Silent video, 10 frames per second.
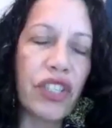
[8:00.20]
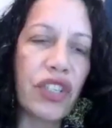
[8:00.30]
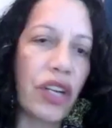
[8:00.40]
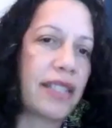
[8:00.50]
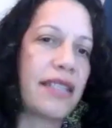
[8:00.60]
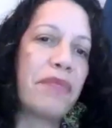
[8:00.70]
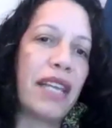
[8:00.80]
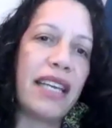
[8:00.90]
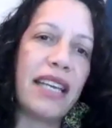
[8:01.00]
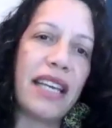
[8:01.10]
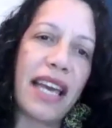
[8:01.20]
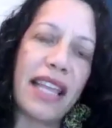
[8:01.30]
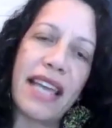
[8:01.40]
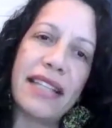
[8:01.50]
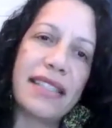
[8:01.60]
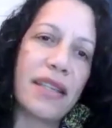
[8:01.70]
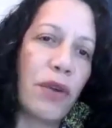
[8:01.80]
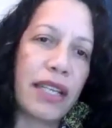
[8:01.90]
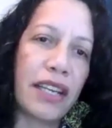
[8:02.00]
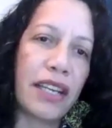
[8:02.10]
is not something that
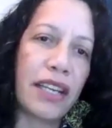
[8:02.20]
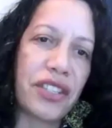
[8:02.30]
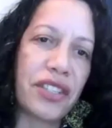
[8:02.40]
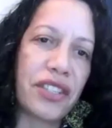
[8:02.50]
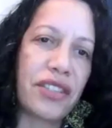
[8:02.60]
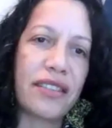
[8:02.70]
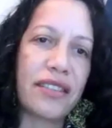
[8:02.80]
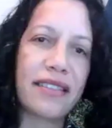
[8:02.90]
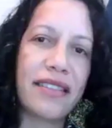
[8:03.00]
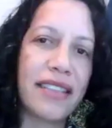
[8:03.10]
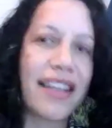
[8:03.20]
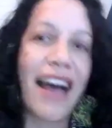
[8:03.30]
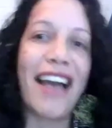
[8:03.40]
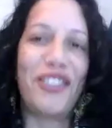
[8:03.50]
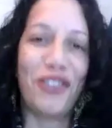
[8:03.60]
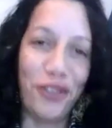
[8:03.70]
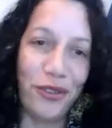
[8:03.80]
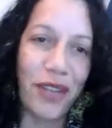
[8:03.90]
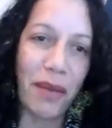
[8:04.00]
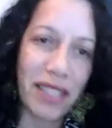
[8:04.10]
someone can just decide to
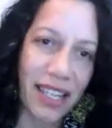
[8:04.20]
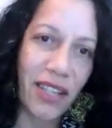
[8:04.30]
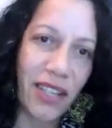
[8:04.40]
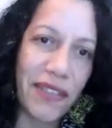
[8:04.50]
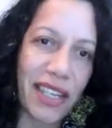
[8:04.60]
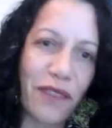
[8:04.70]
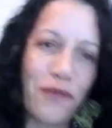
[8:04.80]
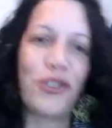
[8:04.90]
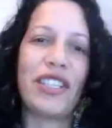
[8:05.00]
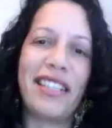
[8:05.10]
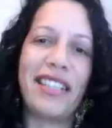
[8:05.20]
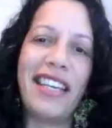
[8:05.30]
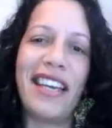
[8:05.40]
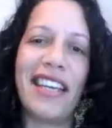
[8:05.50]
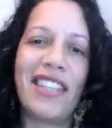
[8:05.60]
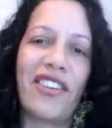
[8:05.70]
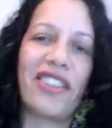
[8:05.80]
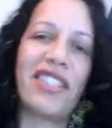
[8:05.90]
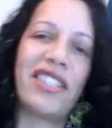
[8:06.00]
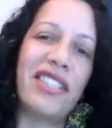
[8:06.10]
do themselves, unfortunately. It
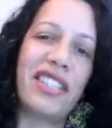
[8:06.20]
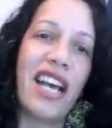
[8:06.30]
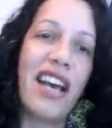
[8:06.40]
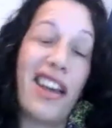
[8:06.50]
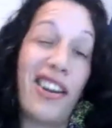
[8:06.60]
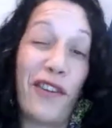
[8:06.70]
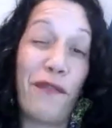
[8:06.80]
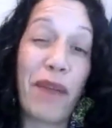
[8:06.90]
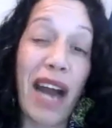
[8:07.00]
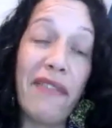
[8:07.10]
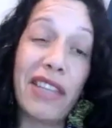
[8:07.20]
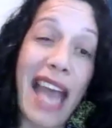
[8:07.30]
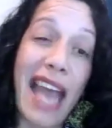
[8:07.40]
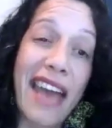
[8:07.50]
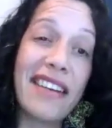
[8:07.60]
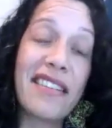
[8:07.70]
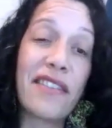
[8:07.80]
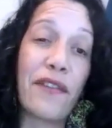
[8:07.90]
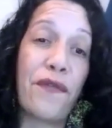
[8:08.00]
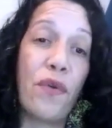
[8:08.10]
crosses a lot of private land
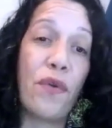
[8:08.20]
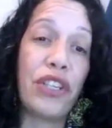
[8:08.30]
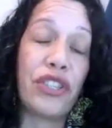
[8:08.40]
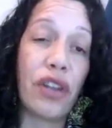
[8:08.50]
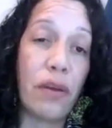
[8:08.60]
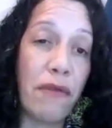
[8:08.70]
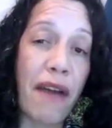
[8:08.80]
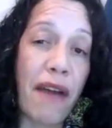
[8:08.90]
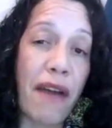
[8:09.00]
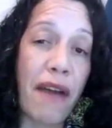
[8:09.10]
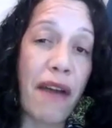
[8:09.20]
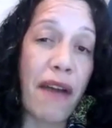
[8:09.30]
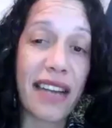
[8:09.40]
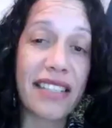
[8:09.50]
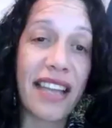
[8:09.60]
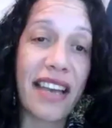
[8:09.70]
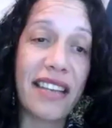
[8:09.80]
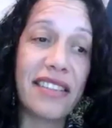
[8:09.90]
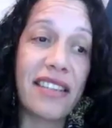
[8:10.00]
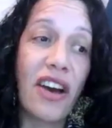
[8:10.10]
for which the Rim of Africa Trust
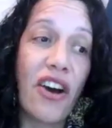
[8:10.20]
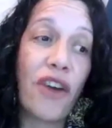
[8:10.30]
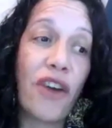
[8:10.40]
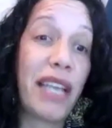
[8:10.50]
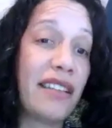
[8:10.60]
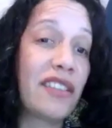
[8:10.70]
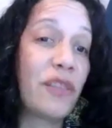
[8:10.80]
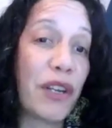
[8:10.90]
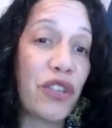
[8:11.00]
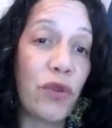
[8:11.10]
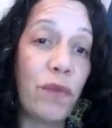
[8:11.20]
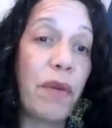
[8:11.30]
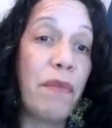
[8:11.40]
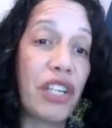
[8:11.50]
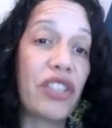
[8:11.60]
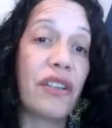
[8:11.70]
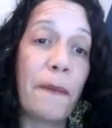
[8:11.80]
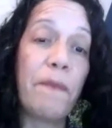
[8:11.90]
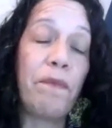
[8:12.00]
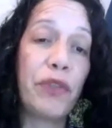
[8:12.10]
has obtained special
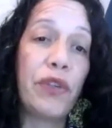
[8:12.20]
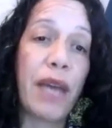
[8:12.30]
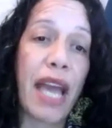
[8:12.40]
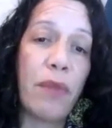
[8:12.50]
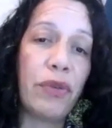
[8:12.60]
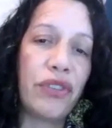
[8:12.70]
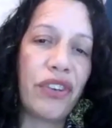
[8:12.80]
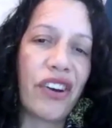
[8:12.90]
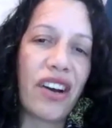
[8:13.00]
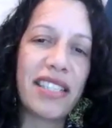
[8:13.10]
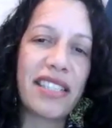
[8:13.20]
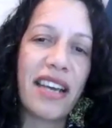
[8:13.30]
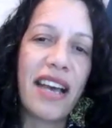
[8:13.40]
permission to be able to cross.